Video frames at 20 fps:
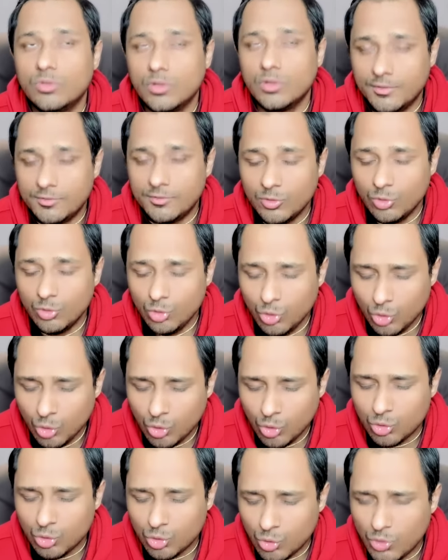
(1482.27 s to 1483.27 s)
if you
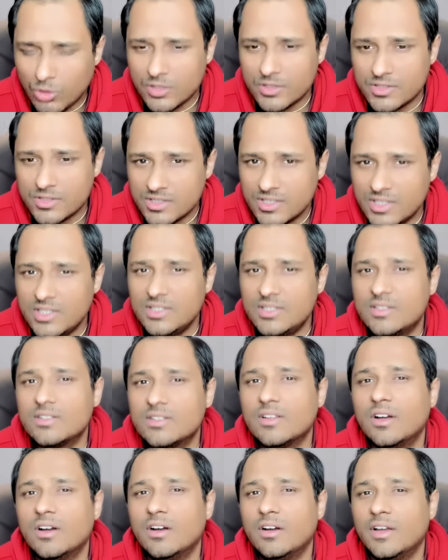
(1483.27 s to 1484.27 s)
look towards these
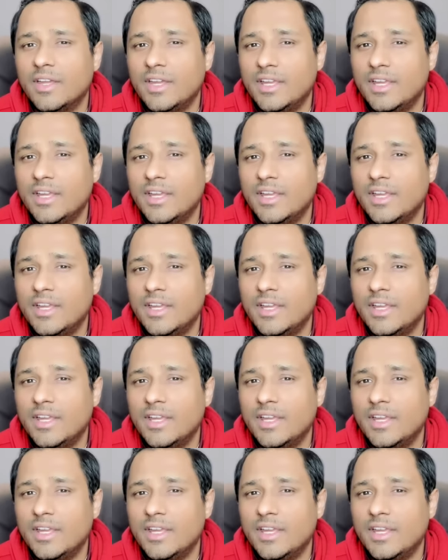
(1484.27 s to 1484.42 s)
uh,